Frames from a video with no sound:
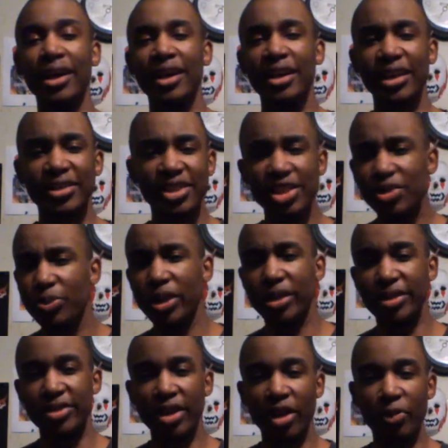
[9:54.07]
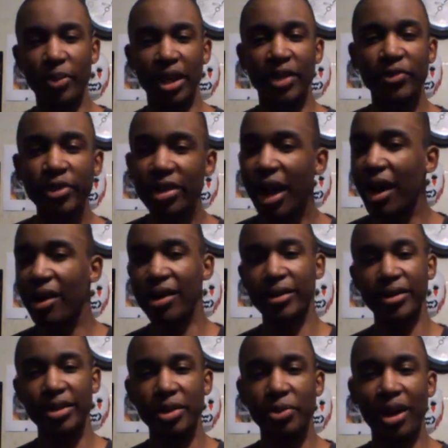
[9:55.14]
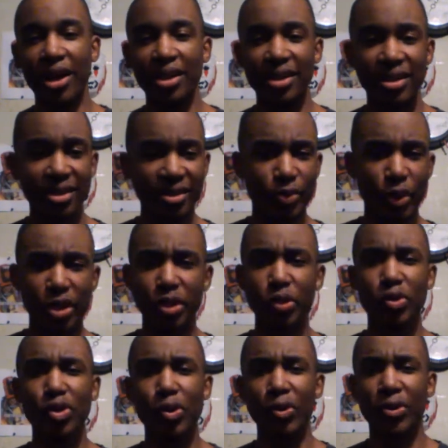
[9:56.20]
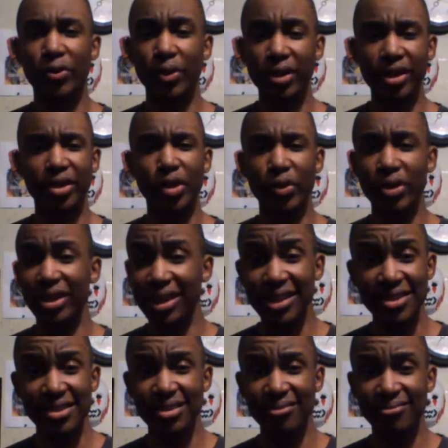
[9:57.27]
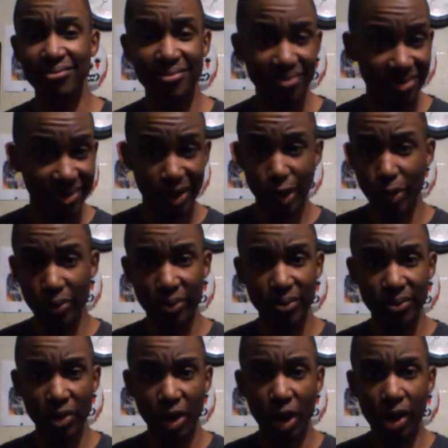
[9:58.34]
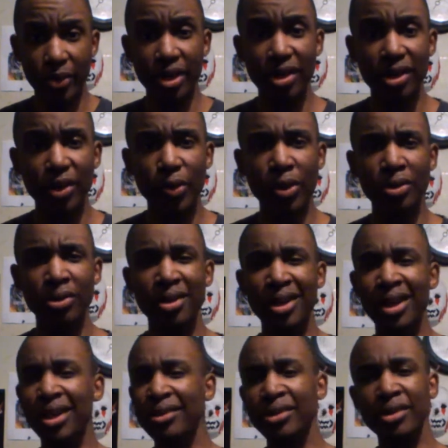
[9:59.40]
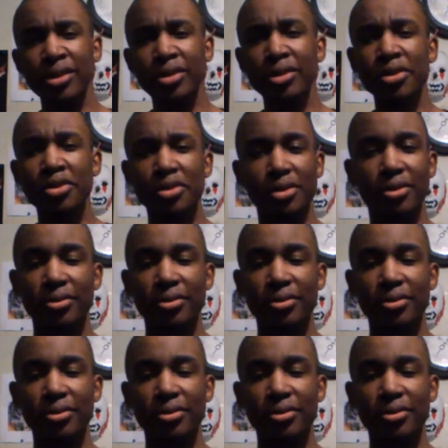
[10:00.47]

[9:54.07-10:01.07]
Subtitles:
And just be yourself, man. If you're not hurting anybody, and what you're doing isn't you know, harming anyone, then do you.